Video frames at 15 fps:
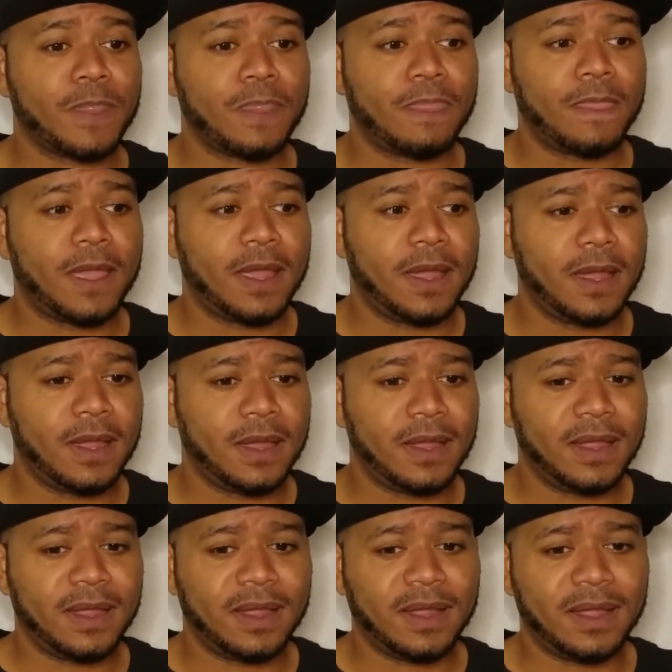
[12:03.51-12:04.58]
Uh,
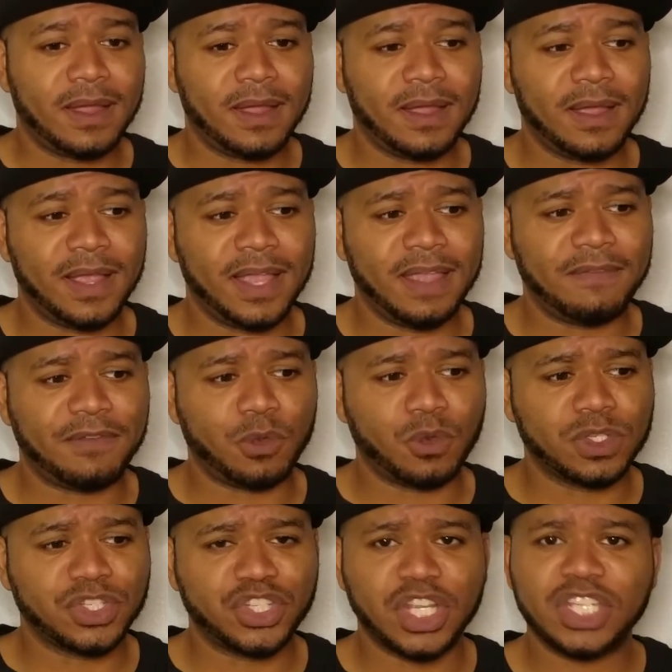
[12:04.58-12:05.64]
if it was
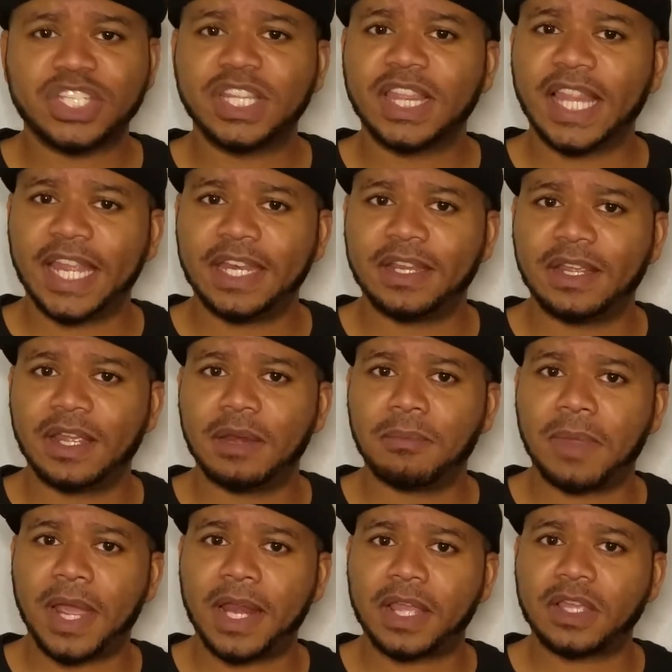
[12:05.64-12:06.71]
just Linda and
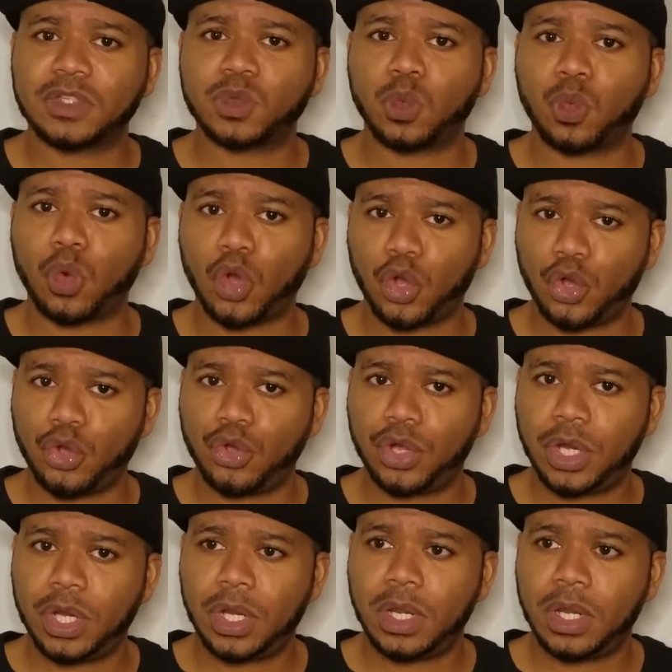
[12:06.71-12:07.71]
Monica's word,